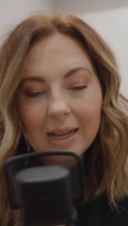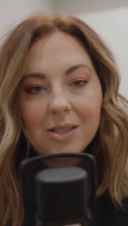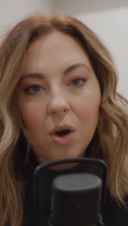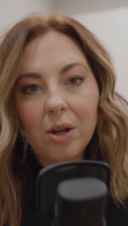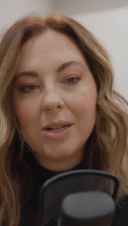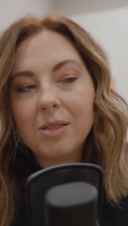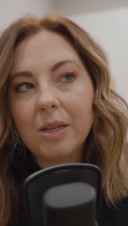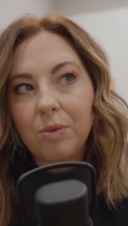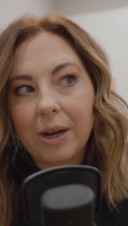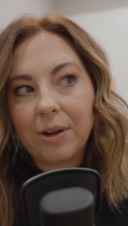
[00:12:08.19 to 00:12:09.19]
It's
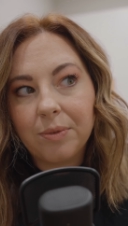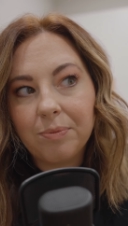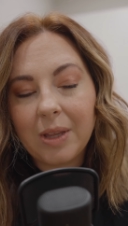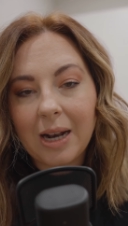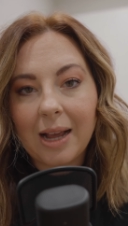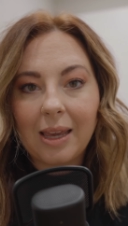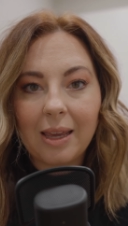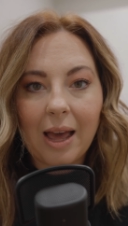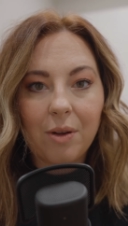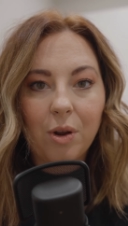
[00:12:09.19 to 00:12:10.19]
honestly rare that I geek out